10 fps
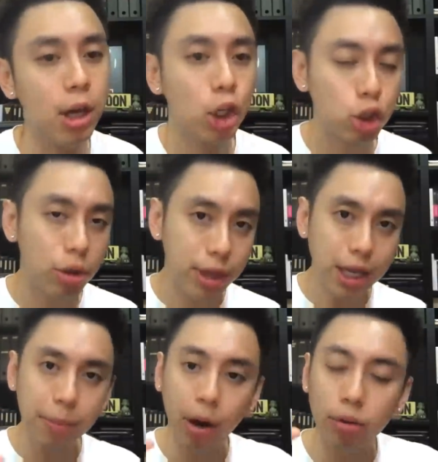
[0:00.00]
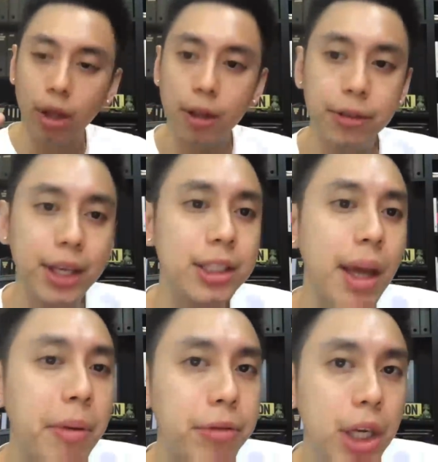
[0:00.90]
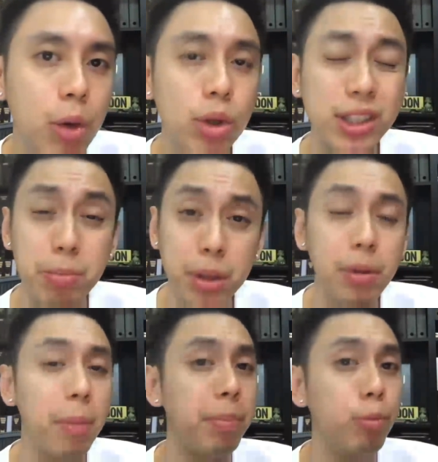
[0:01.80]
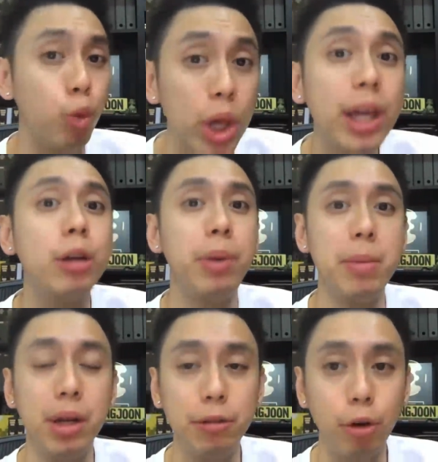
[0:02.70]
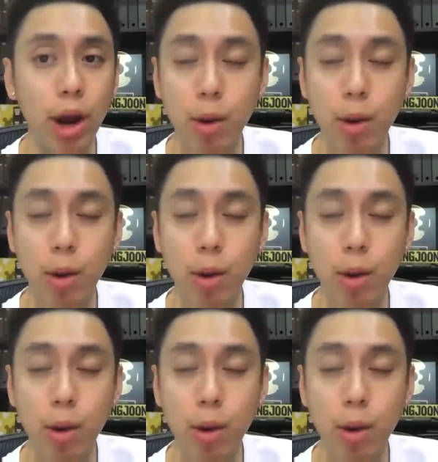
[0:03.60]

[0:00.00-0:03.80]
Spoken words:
So think about these type of keywords that people are willing to pay money for.